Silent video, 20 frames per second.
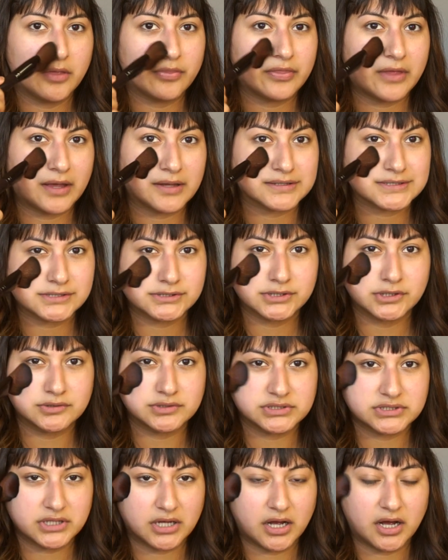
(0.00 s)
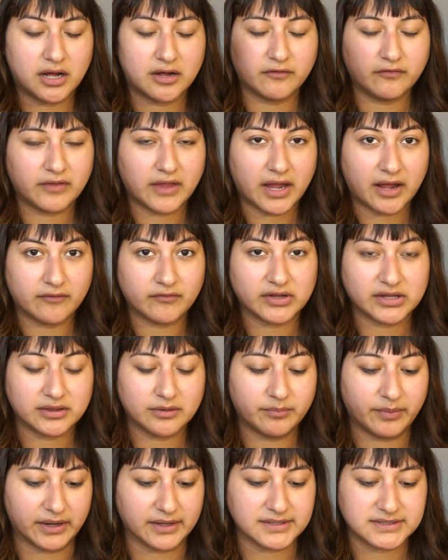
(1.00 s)
that's so soft. They have like the
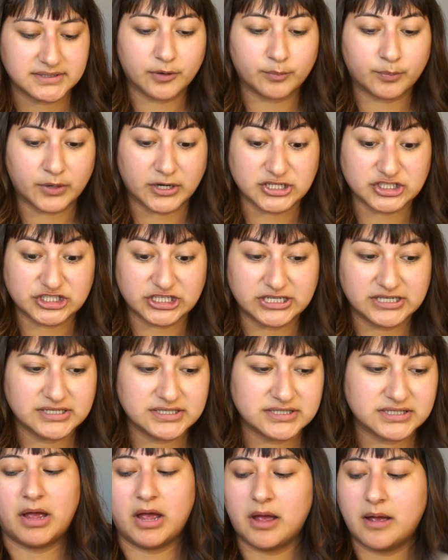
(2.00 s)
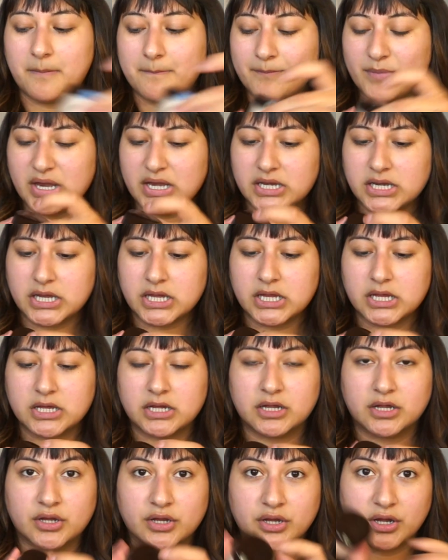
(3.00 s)
best brushes, a mini
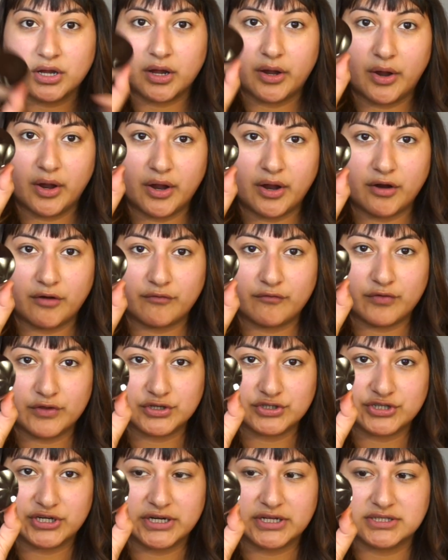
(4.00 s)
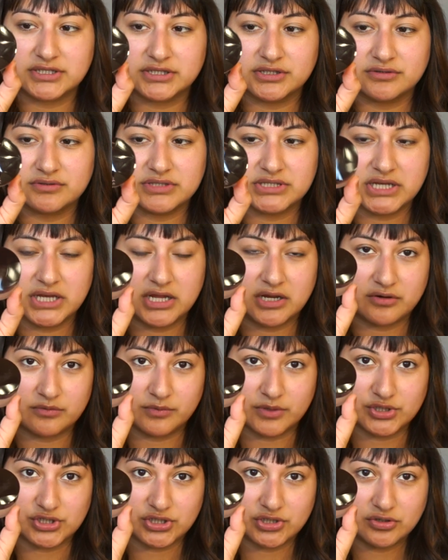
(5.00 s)
of the translucent
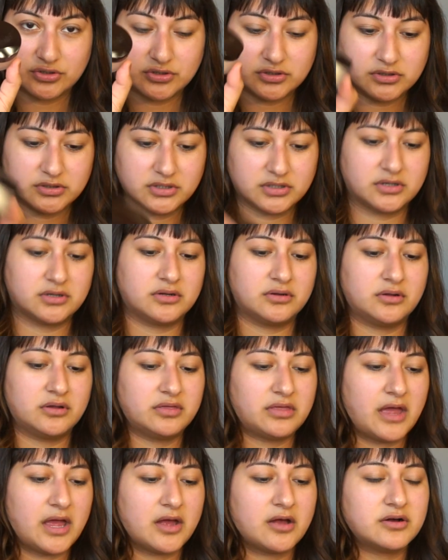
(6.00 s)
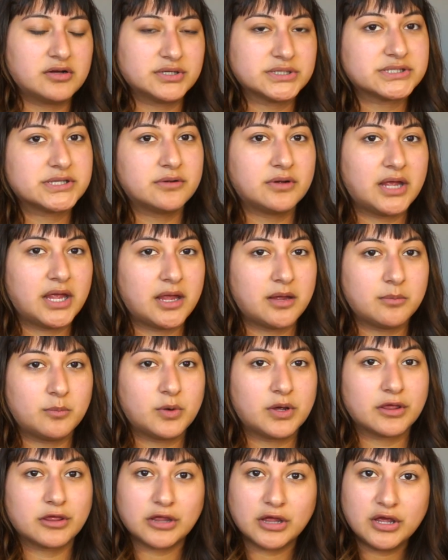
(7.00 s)
original that also came
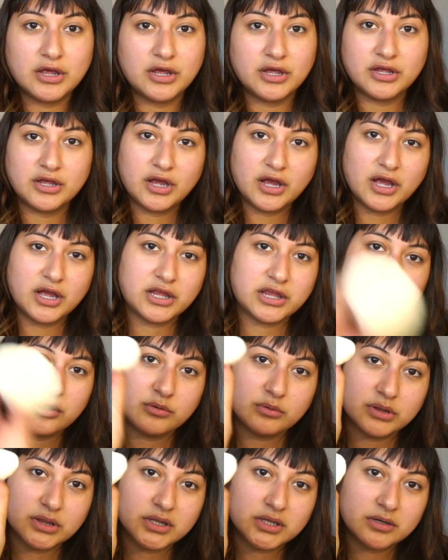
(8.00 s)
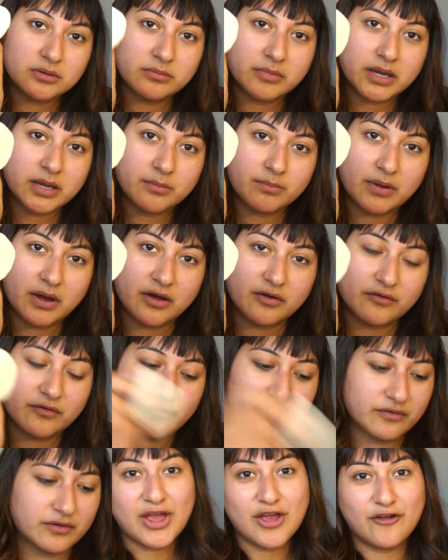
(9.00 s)
with a cute little mini
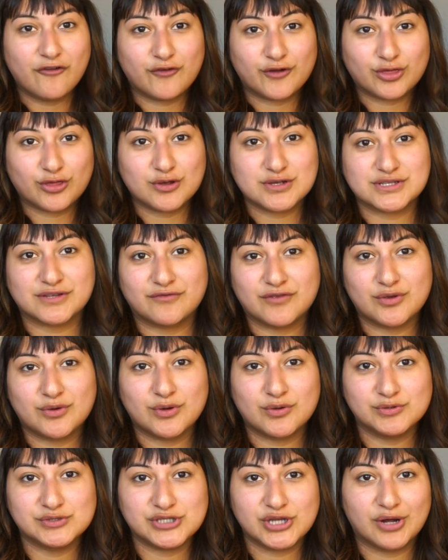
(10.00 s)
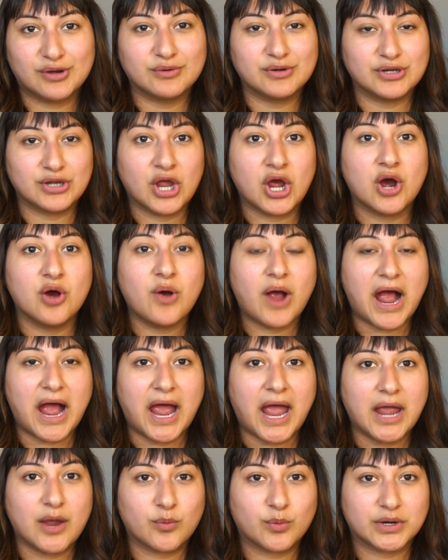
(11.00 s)
puff. For those of you who don't know,
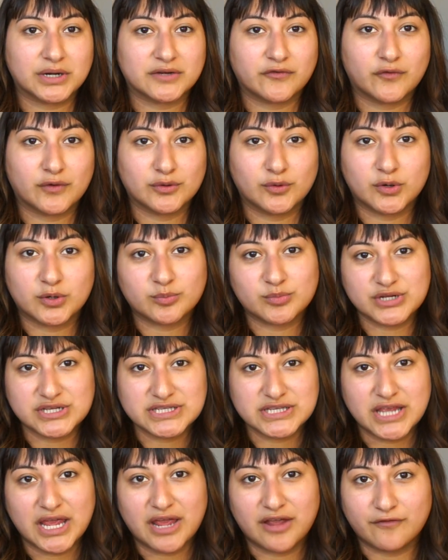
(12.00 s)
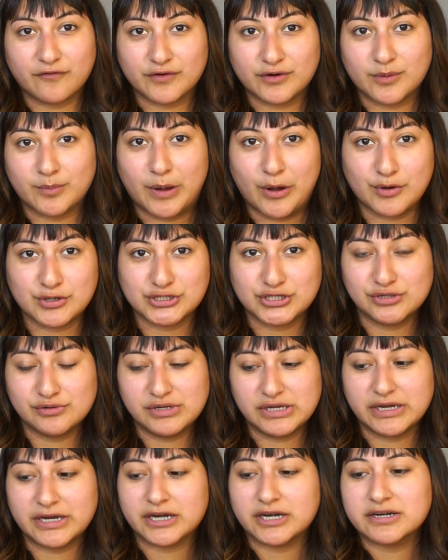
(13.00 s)
I worked for Laura Mercier for about 2
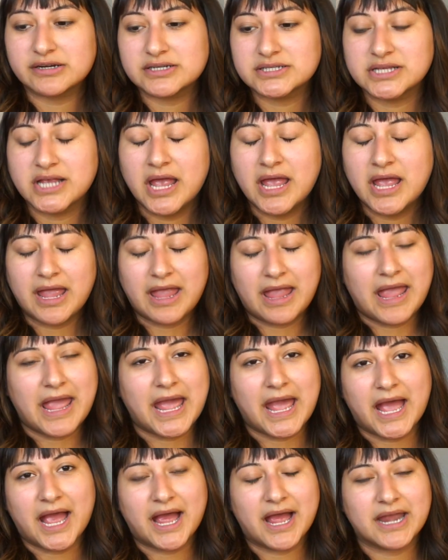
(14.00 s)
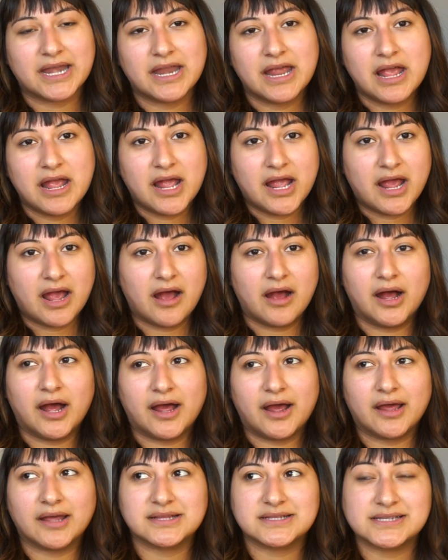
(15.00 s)
years, and
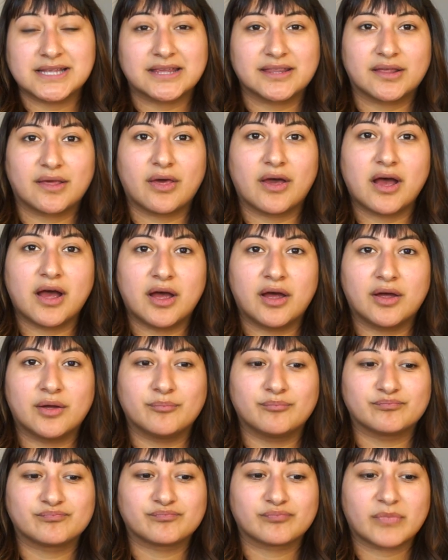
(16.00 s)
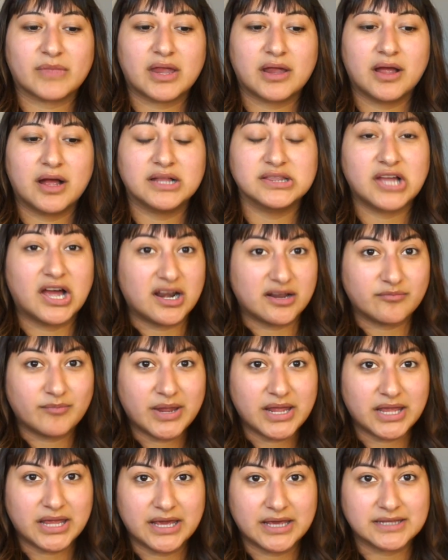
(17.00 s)
I'd say that a lot of
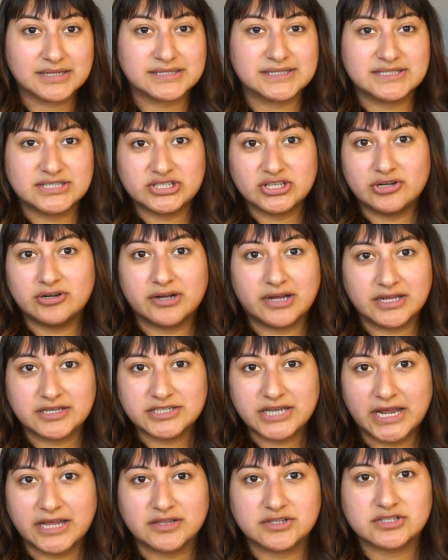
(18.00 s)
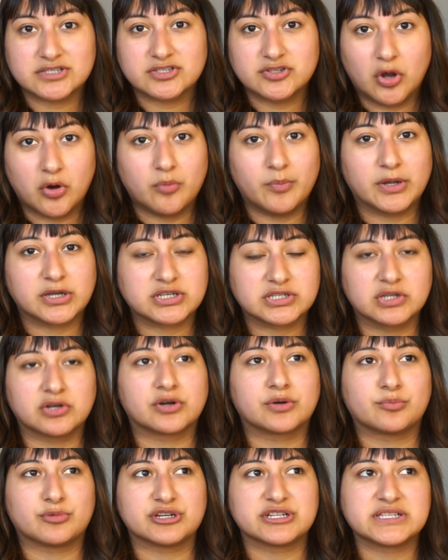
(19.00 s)
my kit still contains so much
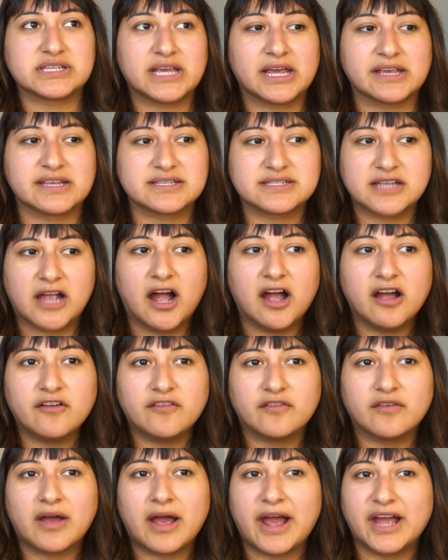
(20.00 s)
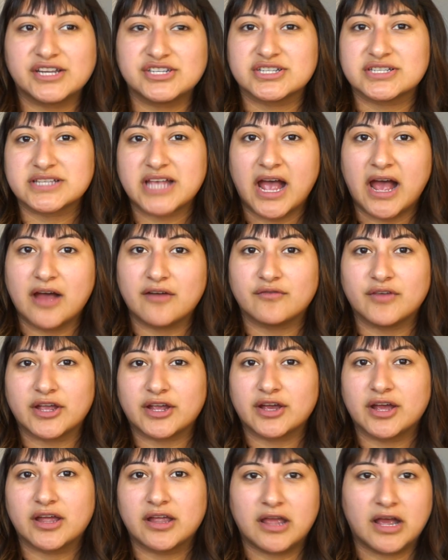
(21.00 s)
Laura Mercier stuff. I just have like
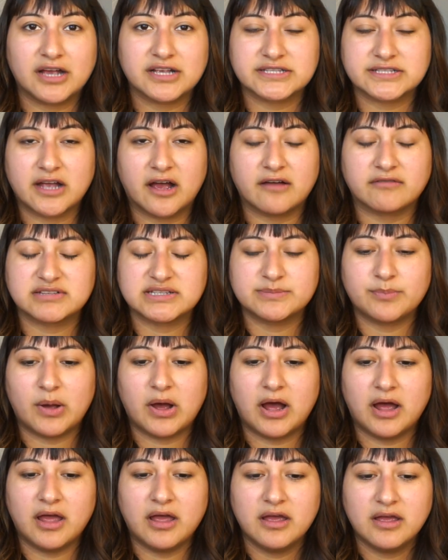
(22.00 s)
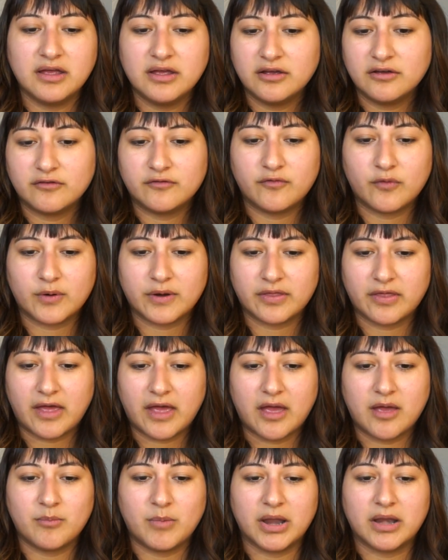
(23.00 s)
a soft spot for
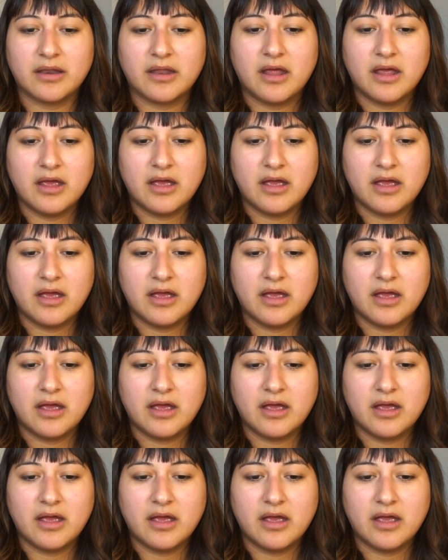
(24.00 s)
them, and